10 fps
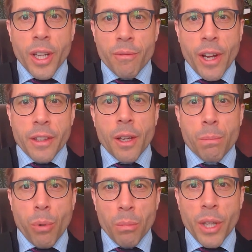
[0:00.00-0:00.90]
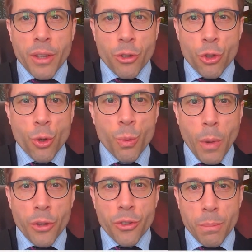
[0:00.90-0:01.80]
In fact, they're probably the two
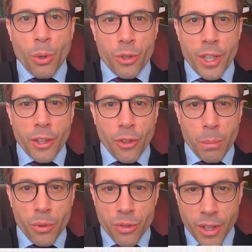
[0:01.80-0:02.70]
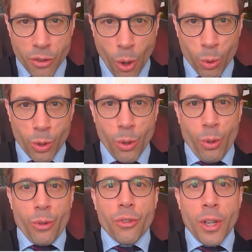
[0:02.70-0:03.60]
most important examples in this whole
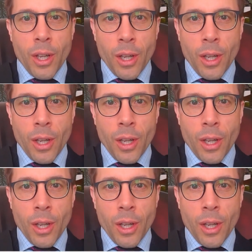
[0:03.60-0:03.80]
course,